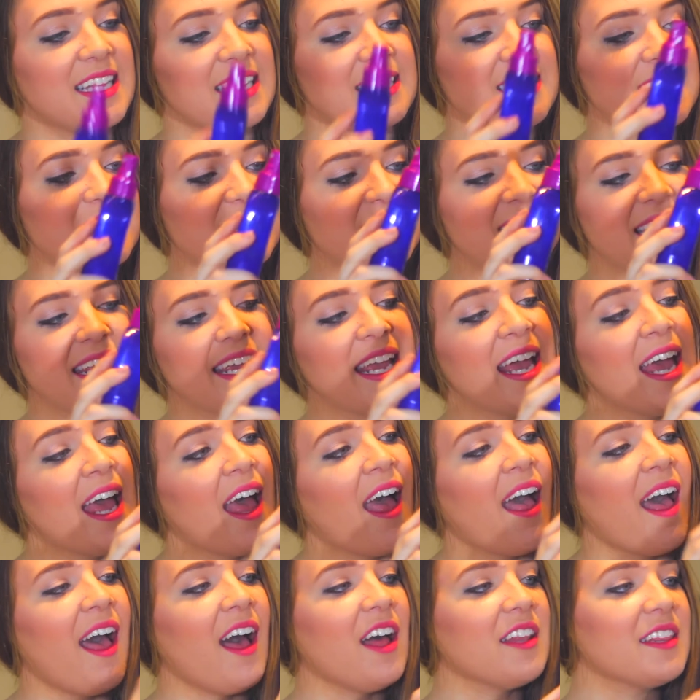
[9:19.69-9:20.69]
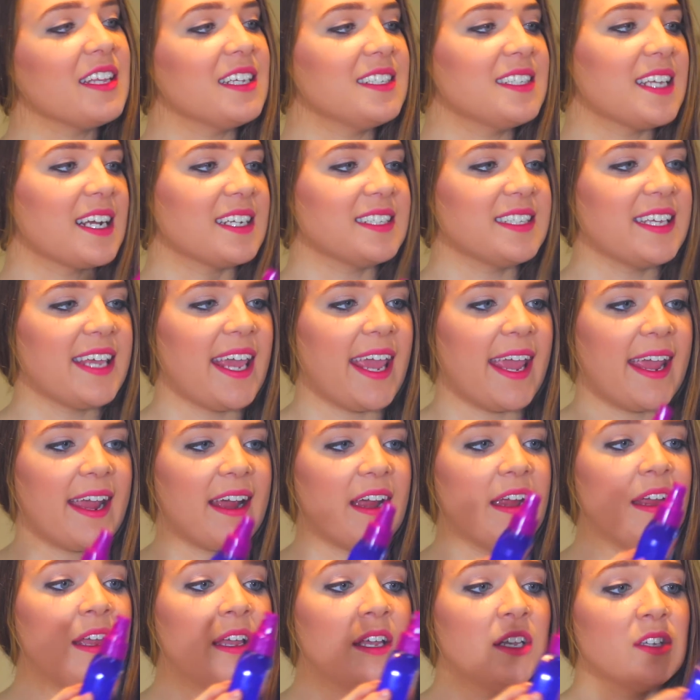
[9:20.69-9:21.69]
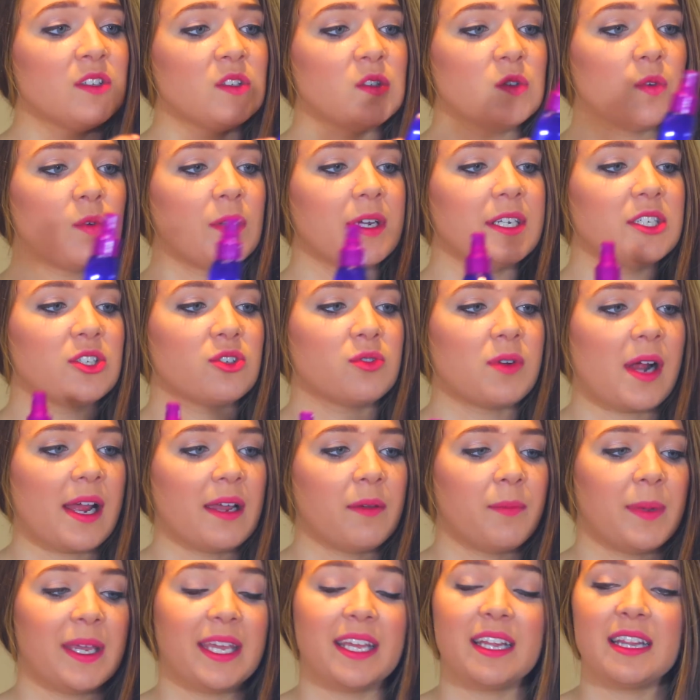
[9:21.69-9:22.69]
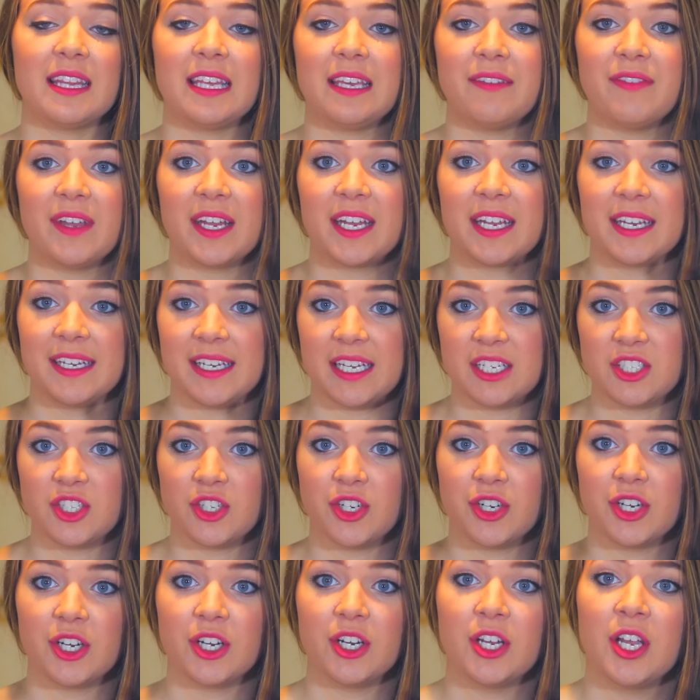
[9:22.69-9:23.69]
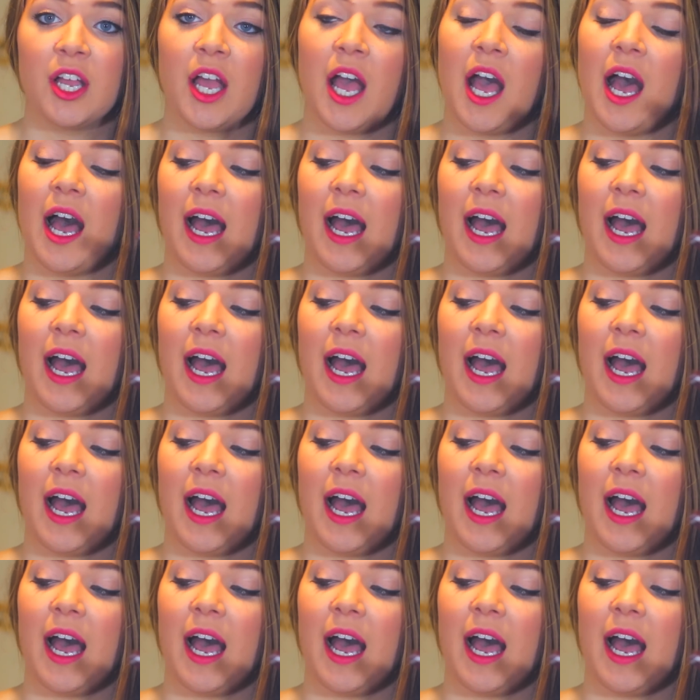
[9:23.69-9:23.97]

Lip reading: This is the Healthy Sexy Hair Soy Tri-Wheat Leave-In Conditioner.